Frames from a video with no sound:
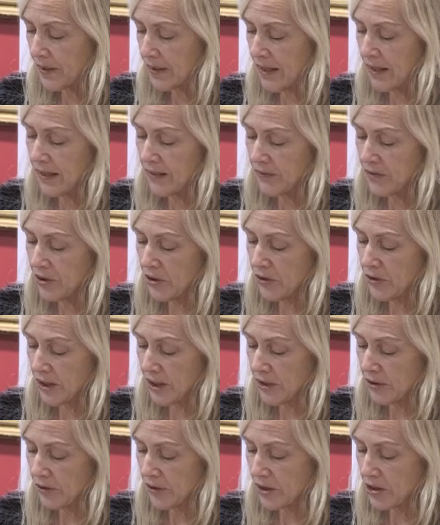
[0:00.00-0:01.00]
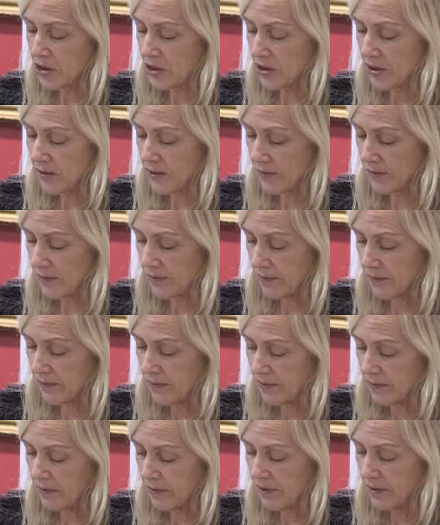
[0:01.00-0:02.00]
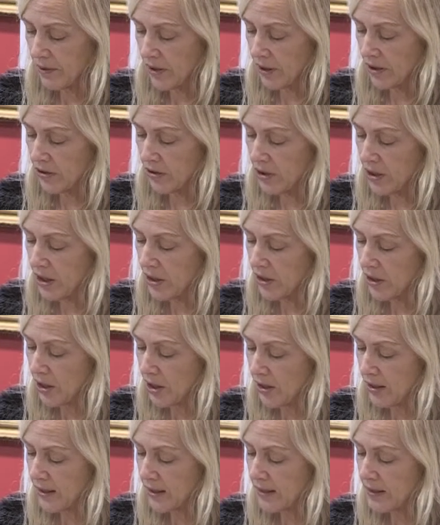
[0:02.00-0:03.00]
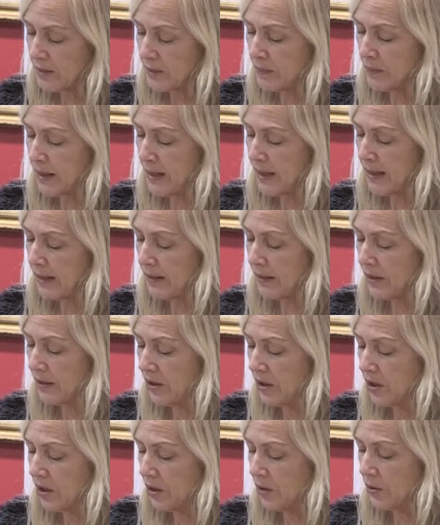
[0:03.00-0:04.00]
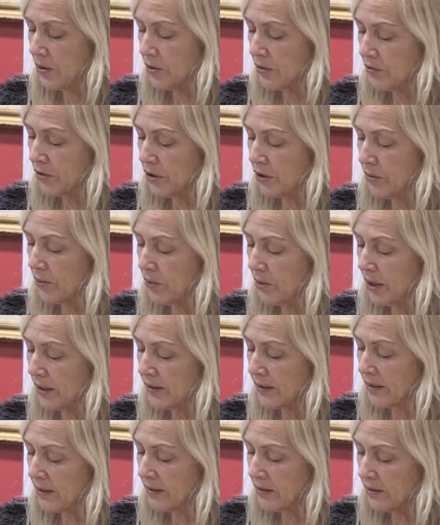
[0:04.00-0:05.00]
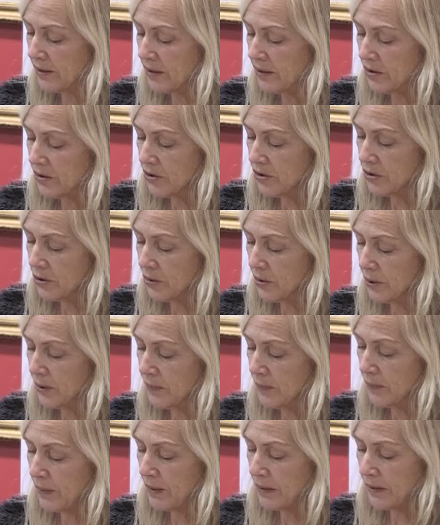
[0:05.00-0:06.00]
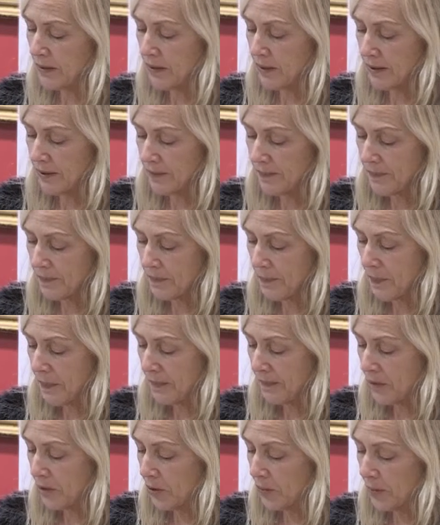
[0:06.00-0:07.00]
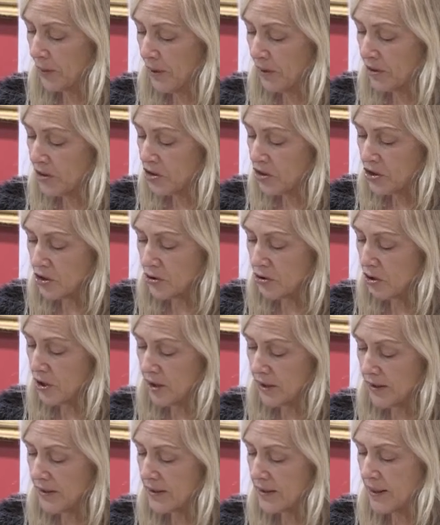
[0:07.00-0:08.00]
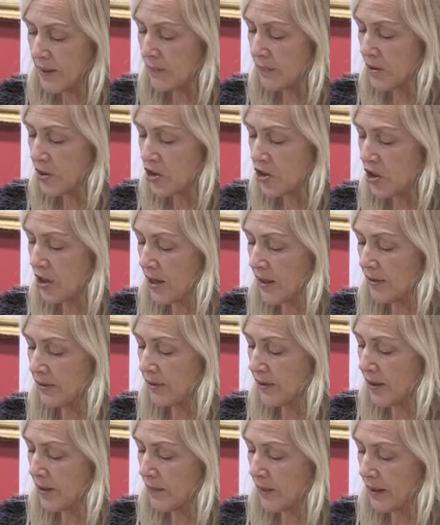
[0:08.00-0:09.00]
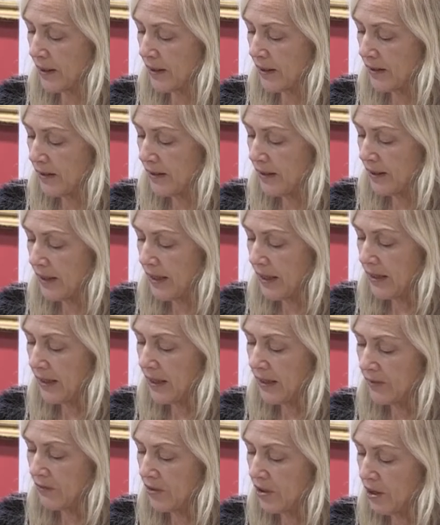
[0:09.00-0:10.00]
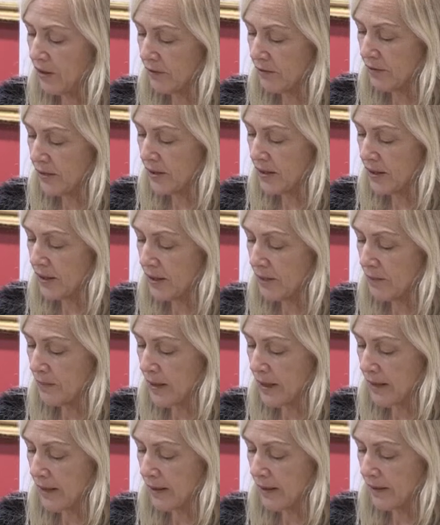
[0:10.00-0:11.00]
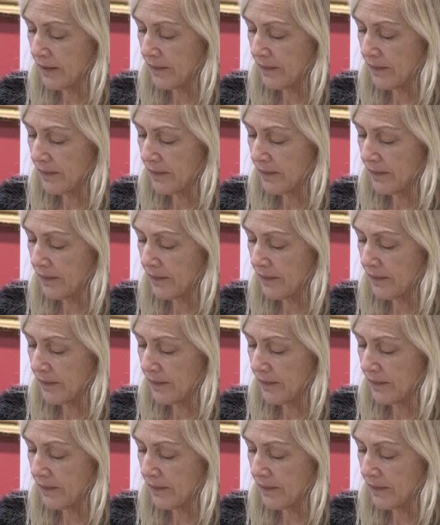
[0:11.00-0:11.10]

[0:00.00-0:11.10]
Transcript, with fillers: I have no decoration. Underneath Holly is May, who is very pregnant, due in a month. Her parents do not accept the child coming and have not visited May.